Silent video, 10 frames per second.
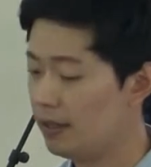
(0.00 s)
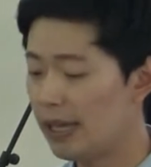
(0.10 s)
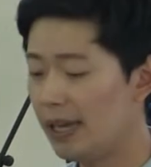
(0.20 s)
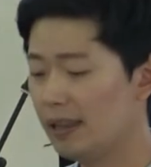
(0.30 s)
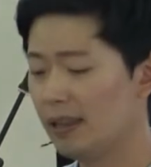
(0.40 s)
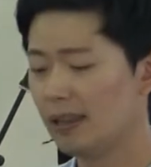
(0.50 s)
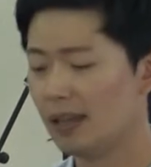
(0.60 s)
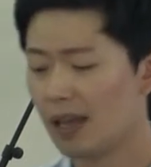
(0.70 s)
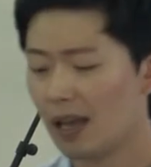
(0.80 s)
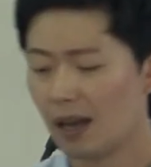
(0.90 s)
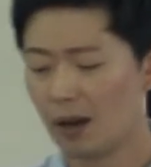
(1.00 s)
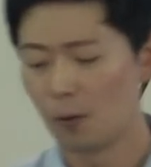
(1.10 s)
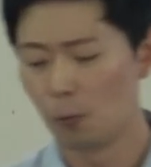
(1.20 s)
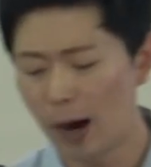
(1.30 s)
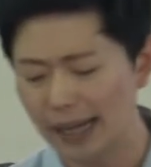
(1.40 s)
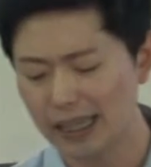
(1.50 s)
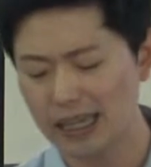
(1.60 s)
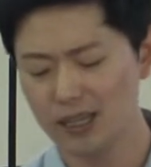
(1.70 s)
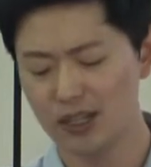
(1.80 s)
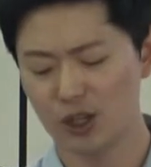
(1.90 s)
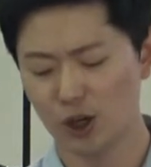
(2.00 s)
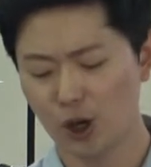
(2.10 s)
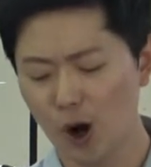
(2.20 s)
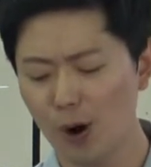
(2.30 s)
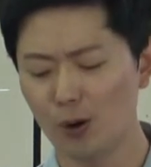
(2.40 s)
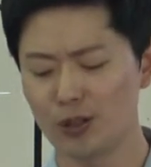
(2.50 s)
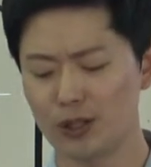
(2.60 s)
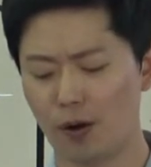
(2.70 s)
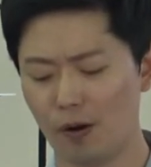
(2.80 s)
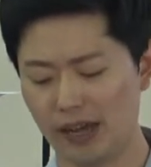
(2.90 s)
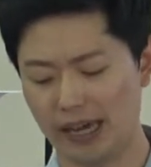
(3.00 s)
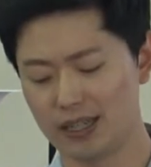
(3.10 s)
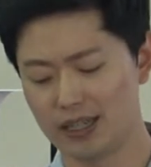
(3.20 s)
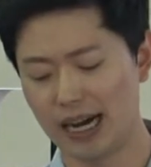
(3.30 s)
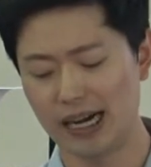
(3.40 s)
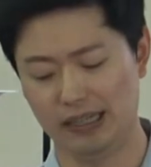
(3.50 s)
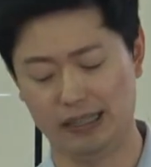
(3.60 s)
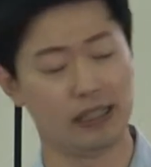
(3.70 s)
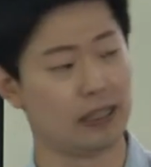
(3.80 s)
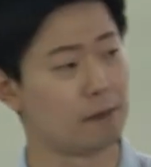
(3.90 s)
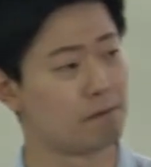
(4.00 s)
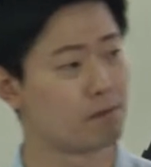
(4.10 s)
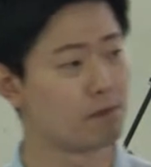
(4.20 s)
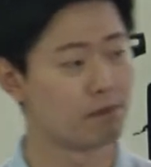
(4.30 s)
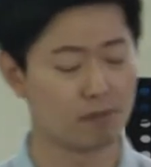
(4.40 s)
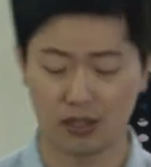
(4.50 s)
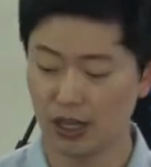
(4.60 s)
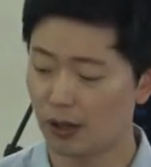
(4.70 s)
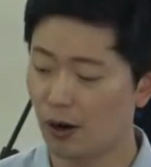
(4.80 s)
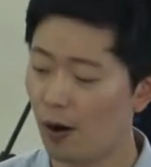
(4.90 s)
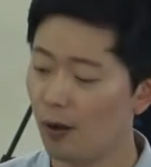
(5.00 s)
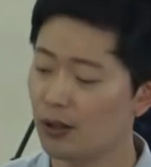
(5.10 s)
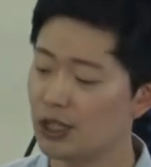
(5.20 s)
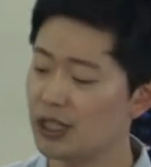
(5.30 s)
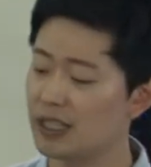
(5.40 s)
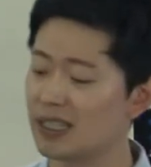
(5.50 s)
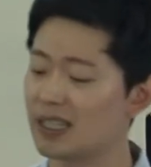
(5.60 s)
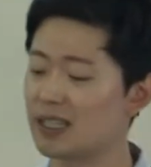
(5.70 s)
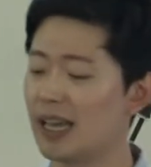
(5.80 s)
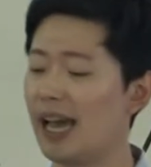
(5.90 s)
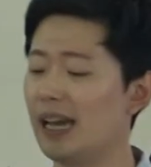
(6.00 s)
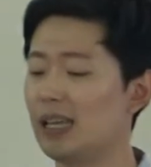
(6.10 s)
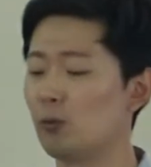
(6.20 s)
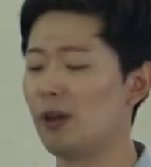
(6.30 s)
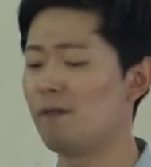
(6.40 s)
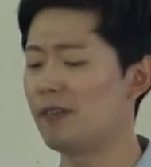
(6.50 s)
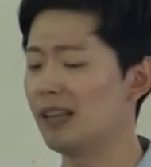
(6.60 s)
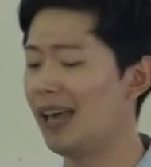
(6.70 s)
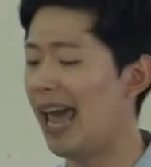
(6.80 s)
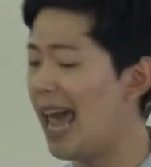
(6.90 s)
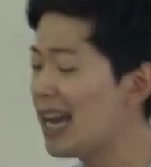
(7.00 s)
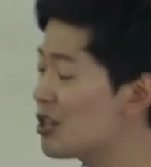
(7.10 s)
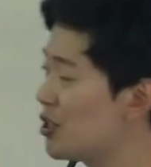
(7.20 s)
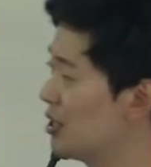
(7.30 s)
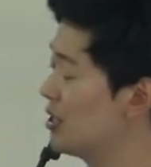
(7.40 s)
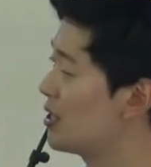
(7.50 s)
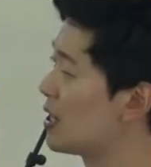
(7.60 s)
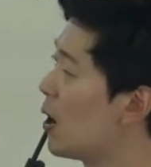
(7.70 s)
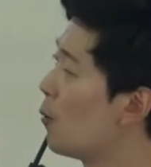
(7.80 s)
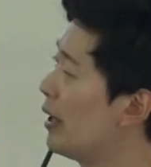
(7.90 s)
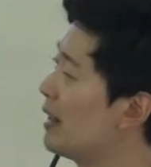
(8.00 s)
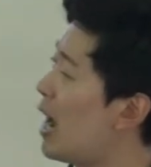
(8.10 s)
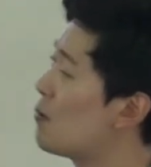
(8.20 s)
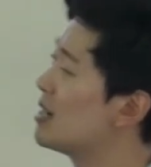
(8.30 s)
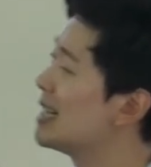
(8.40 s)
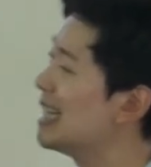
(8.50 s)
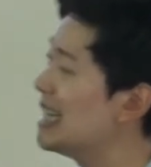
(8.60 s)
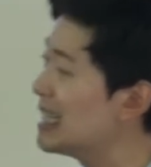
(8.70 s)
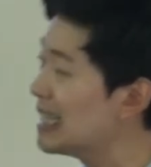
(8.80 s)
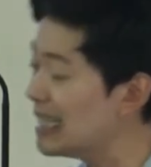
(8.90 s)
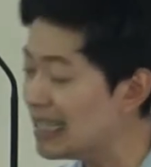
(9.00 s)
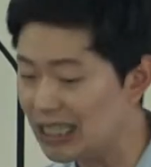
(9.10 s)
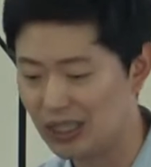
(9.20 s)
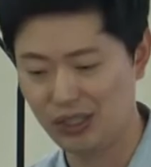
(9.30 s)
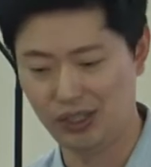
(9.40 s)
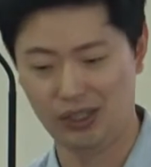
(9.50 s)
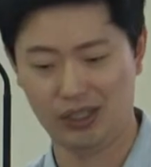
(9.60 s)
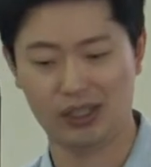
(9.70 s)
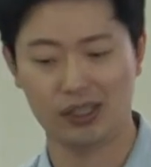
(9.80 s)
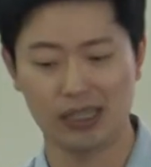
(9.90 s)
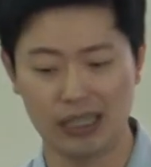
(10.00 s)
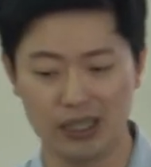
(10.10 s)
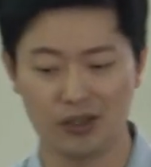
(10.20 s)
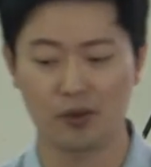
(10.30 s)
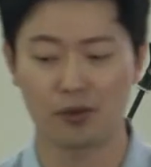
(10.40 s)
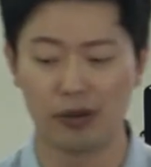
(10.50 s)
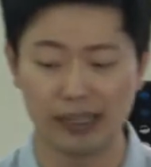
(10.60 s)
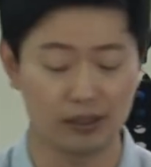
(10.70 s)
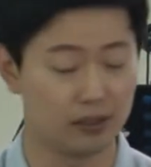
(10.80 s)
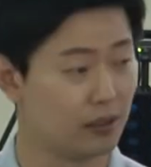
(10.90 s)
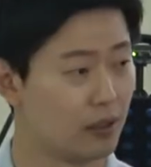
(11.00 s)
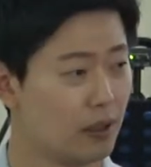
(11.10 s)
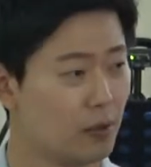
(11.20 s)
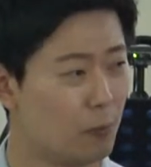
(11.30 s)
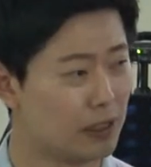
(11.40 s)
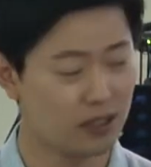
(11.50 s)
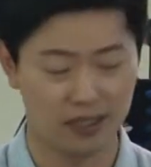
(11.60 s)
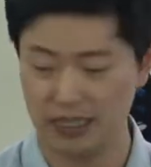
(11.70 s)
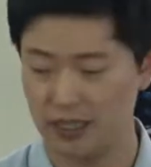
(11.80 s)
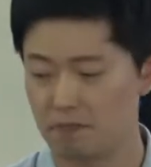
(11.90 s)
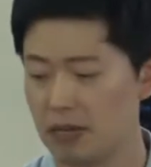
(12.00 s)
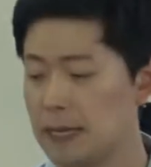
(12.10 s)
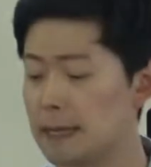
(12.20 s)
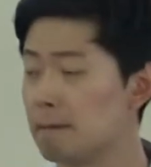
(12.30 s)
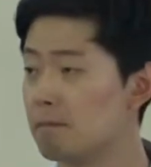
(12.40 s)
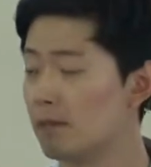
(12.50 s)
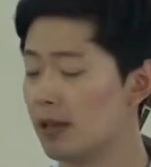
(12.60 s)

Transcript: Then, what is the cause of anxiety? Psychologists say that we feel anxious when our existence is threatened. What does this mean?